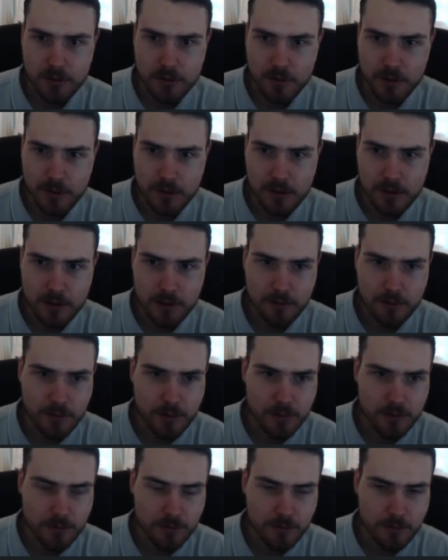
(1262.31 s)
A lot of
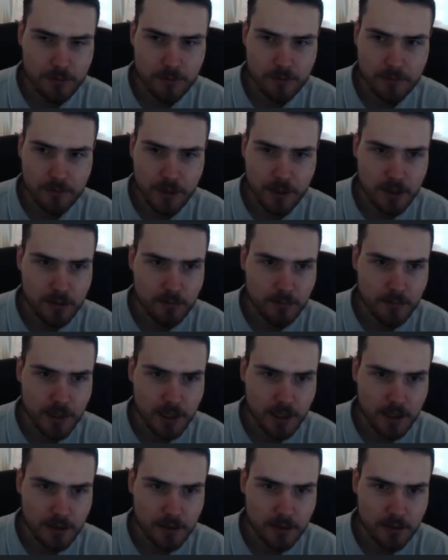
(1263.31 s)
user
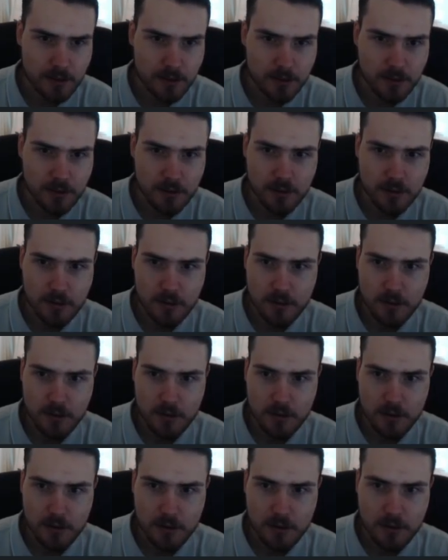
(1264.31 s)
feedback.
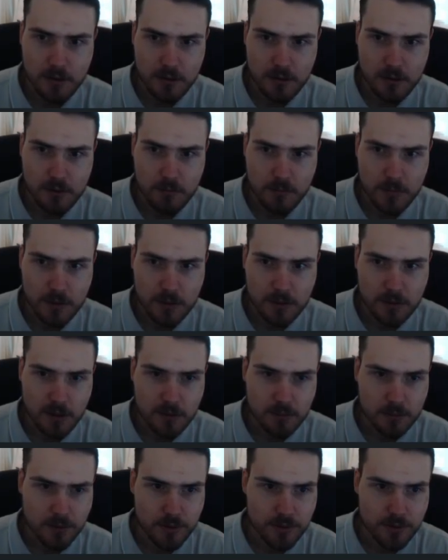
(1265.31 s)
What
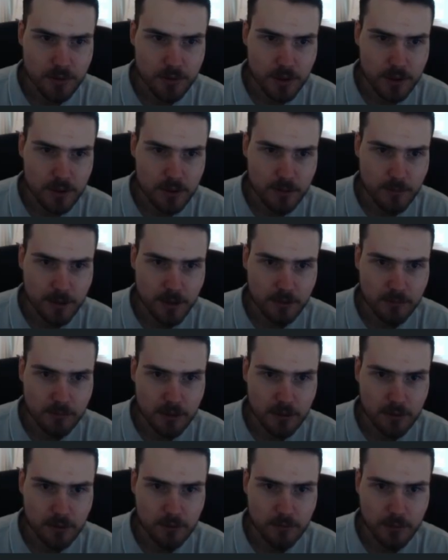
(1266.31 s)
time constraints limited,
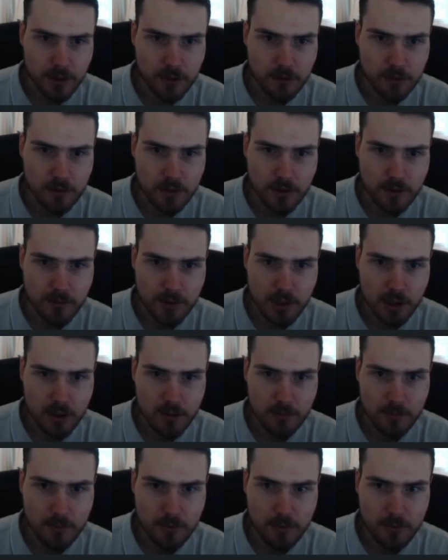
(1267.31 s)
what we could
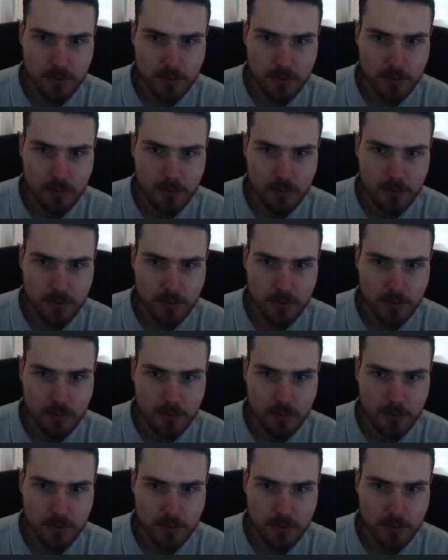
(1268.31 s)
develop.